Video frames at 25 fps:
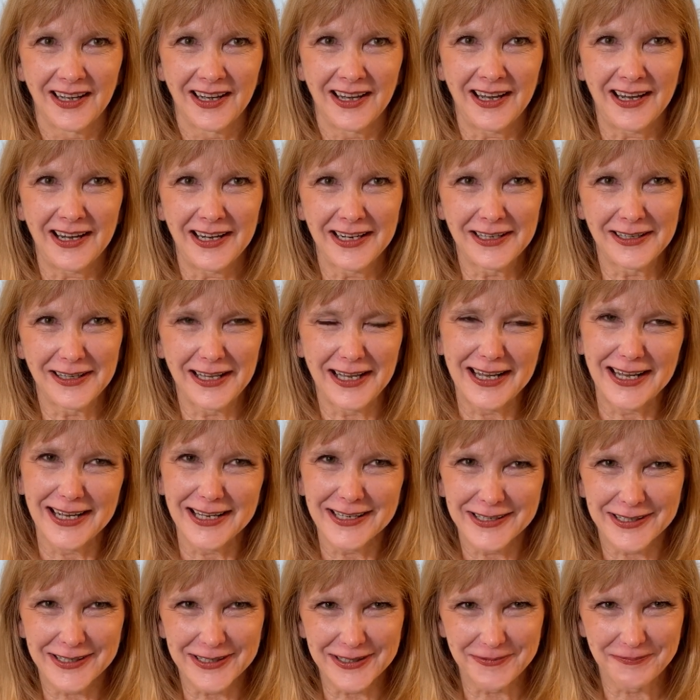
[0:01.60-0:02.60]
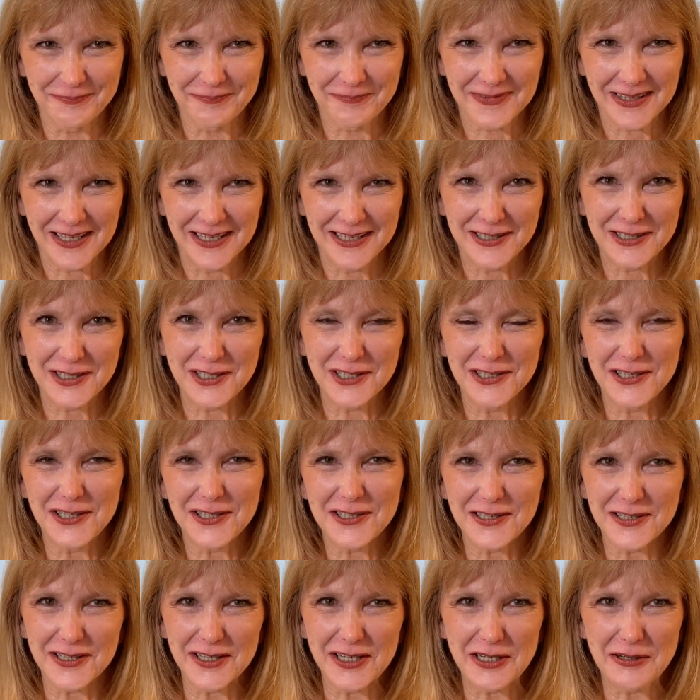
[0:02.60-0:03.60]
Hi class, it's good to
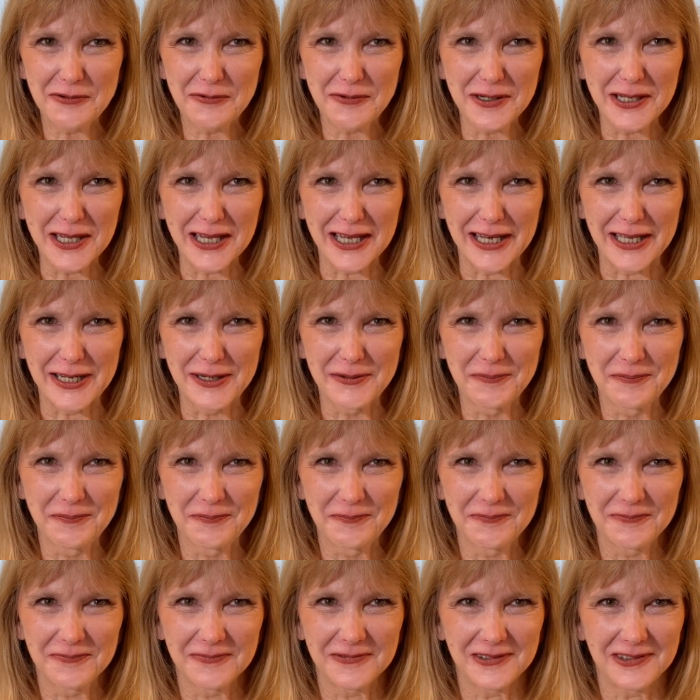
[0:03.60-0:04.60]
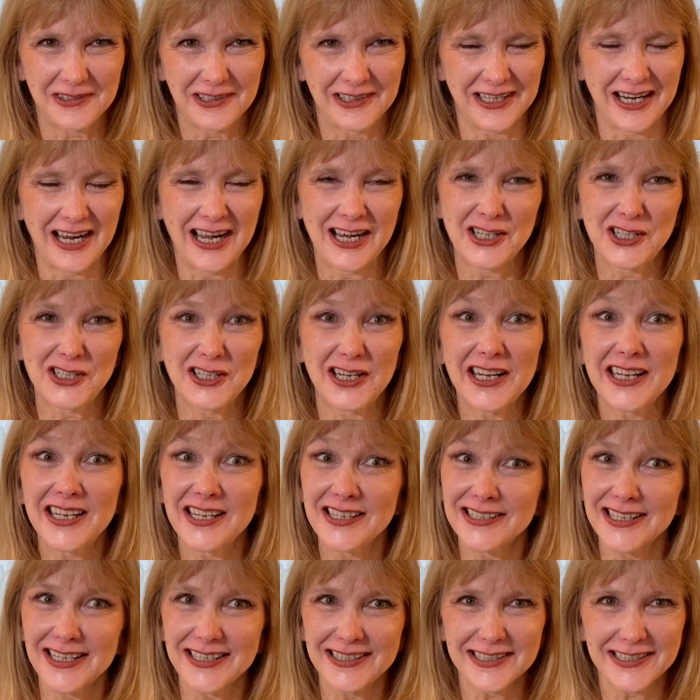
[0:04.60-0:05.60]
see you again. Or actually, I guess
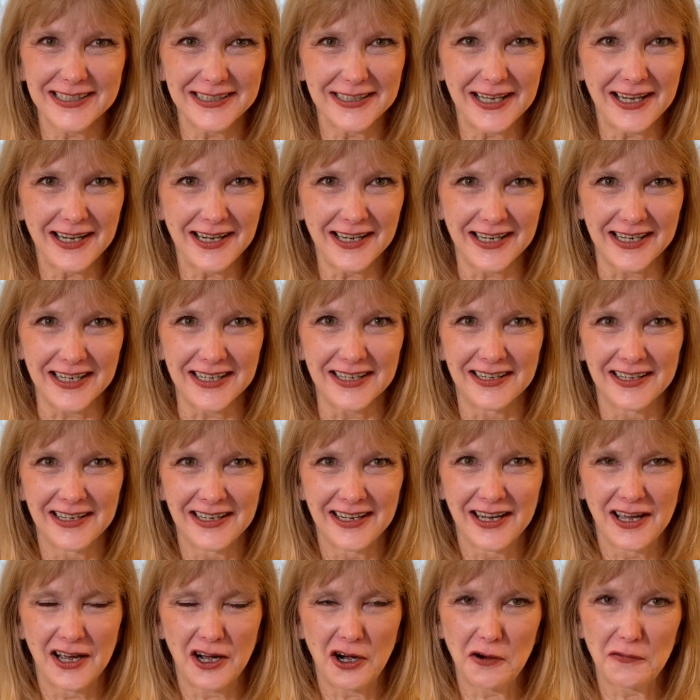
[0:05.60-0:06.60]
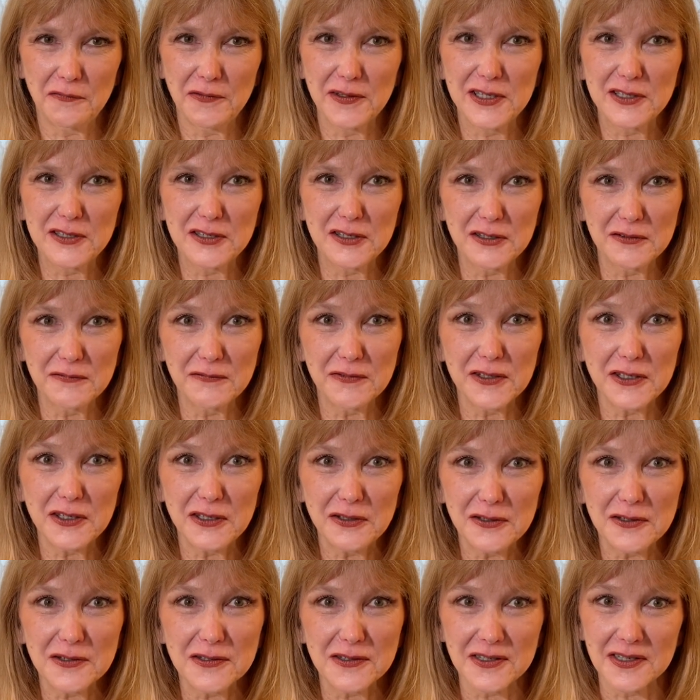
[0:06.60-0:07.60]
that's a lie. Hopefully it's good for
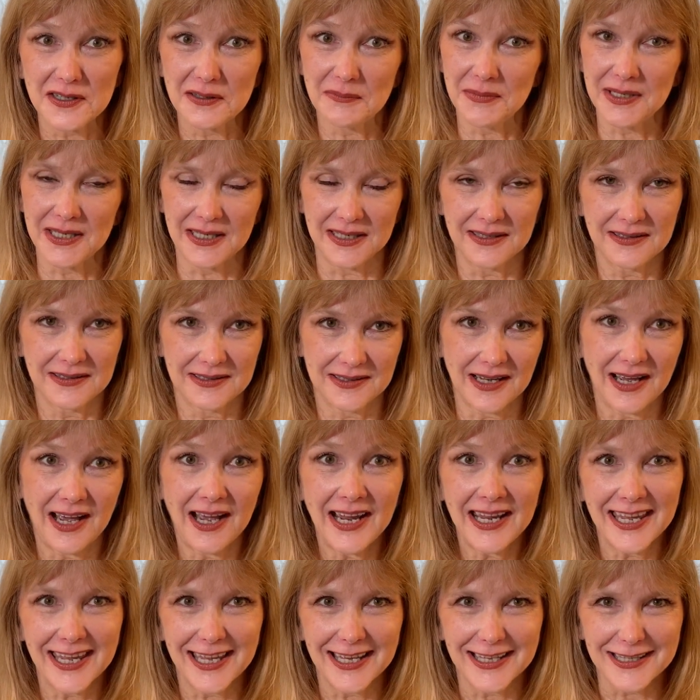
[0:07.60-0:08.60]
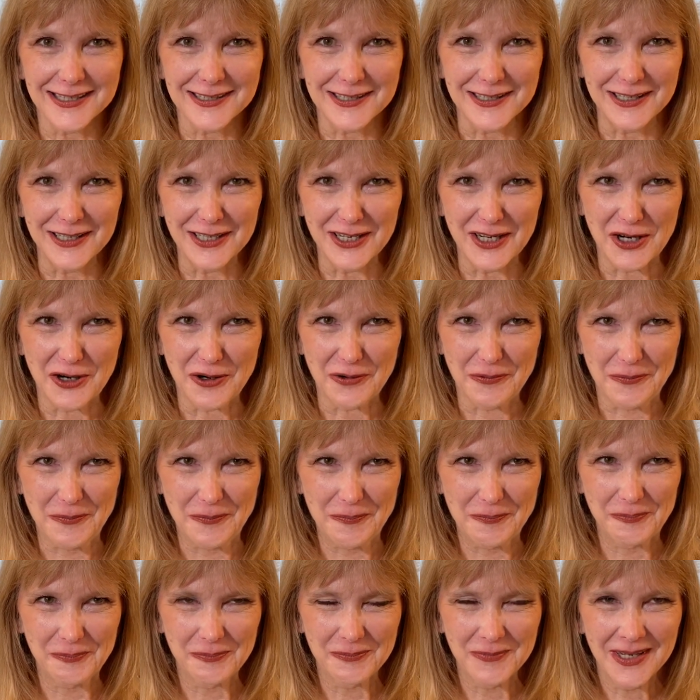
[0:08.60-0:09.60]
you to see me because I can't see you.
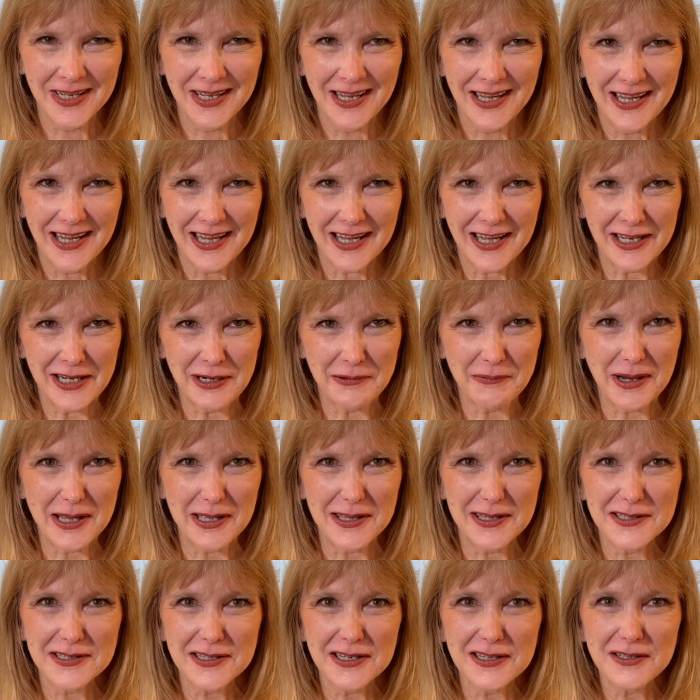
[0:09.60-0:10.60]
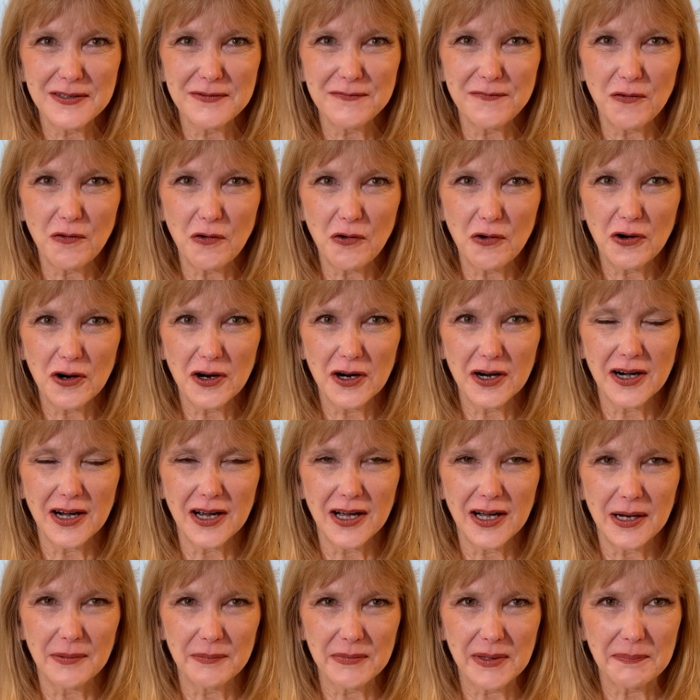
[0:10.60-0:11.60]
Anyway, this is for
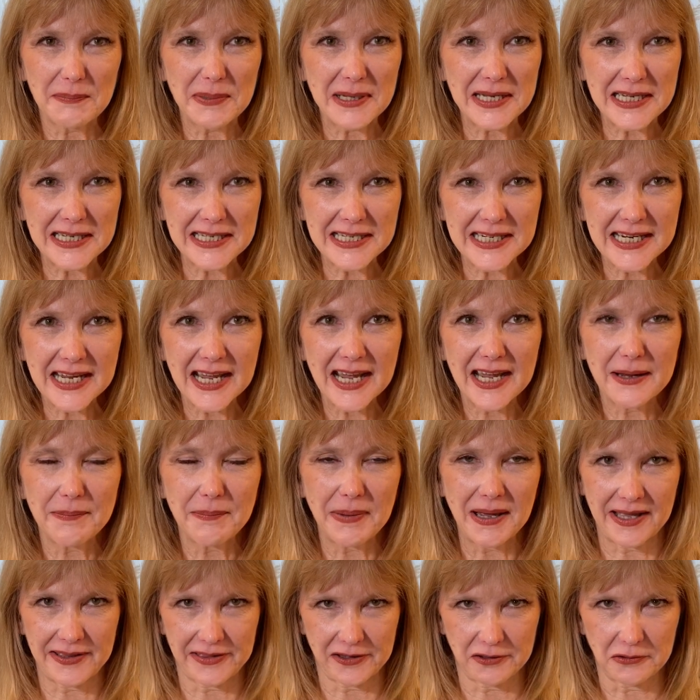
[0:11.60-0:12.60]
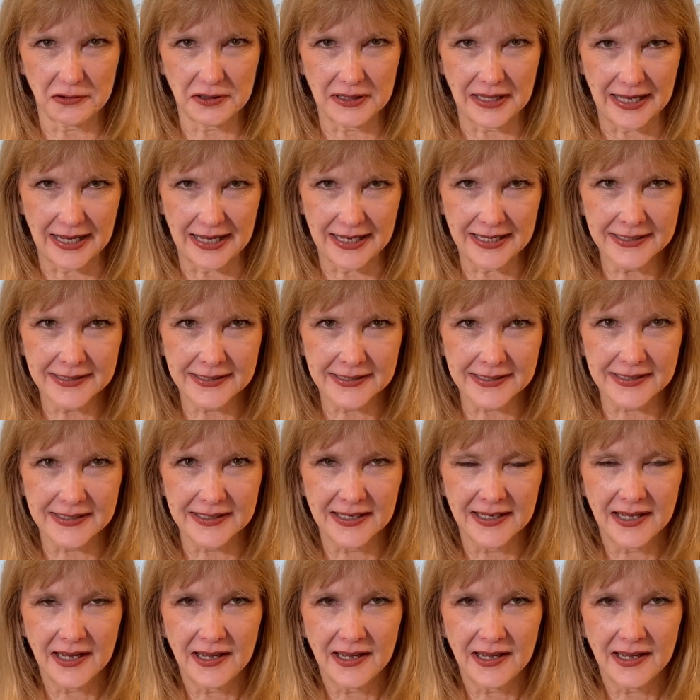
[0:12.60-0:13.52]
the PTA Patho class.